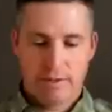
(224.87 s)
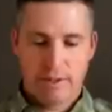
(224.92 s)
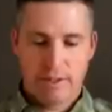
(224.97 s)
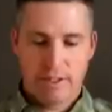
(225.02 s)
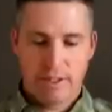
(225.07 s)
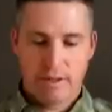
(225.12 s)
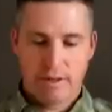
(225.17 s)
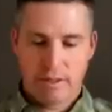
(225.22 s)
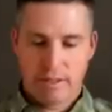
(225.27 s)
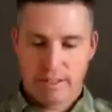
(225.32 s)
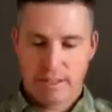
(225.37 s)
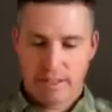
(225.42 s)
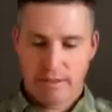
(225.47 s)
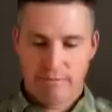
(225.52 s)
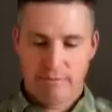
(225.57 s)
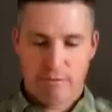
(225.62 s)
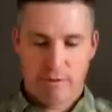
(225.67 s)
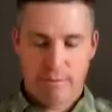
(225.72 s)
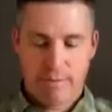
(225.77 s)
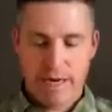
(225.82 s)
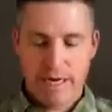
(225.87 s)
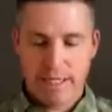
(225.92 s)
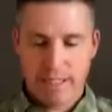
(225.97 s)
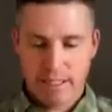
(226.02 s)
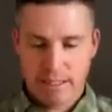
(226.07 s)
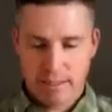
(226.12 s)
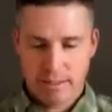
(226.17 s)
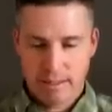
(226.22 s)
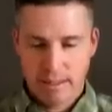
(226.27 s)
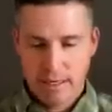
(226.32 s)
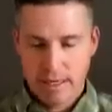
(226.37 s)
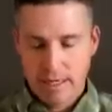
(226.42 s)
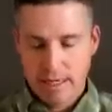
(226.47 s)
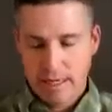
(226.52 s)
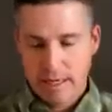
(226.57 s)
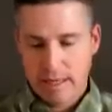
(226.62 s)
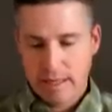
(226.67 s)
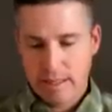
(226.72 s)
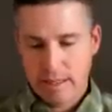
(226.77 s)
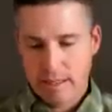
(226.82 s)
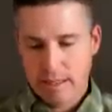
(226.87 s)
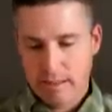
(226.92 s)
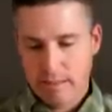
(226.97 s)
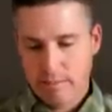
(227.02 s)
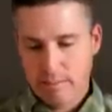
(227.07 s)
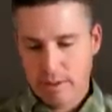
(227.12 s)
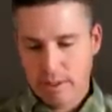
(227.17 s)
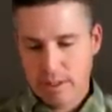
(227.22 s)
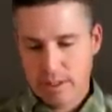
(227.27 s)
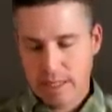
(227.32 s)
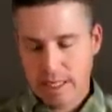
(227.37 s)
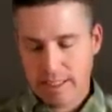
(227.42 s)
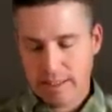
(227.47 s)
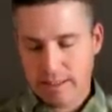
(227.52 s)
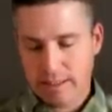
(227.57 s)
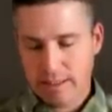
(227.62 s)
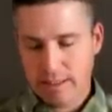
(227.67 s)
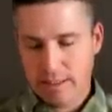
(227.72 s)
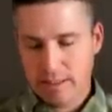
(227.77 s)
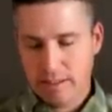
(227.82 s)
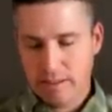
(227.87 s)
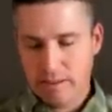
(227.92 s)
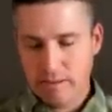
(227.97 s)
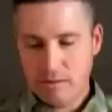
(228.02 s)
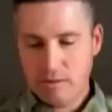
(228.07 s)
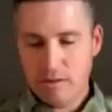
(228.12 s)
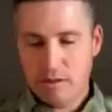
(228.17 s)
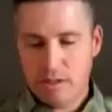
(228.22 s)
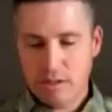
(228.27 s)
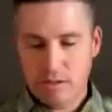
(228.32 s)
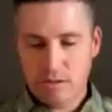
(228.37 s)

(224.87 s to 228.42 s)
geologic formation. There's actually two